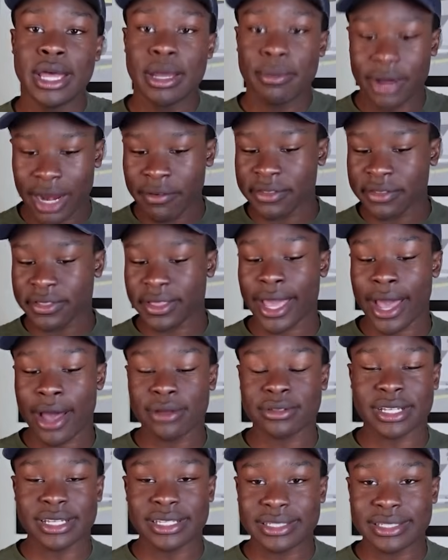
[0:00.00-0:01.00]
But everything
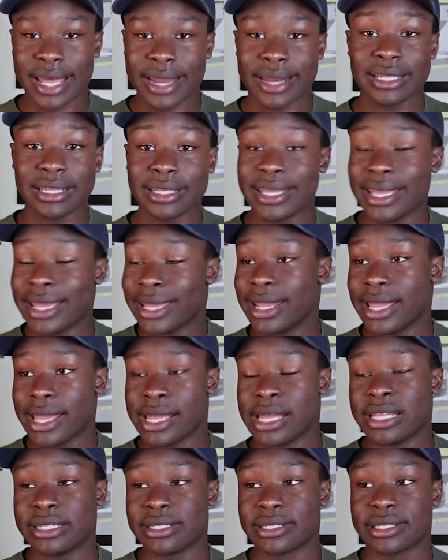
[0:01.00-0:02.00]
else, aesthetically, it
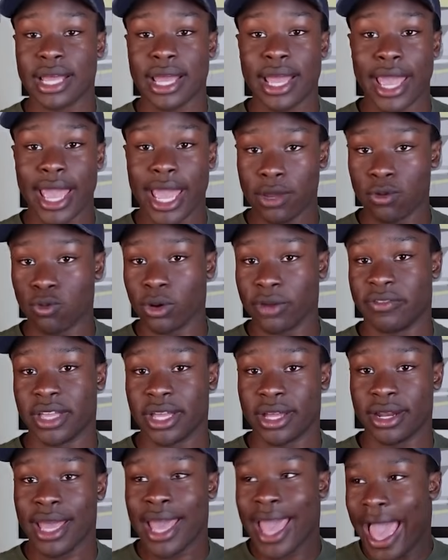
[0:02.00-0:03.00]
is a
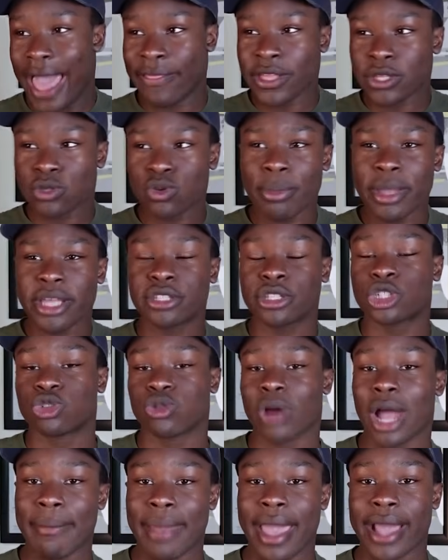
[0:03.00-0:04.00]
Rivian. And this is what makes the
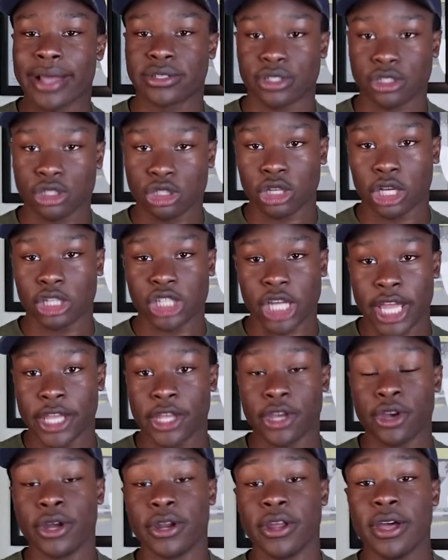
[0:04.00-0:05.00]
Tri-Max such a
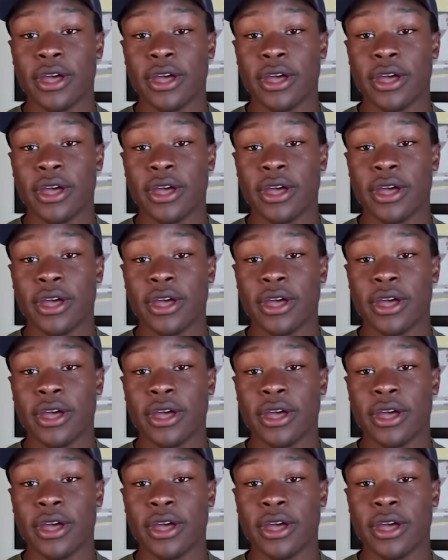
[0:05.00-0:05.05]
good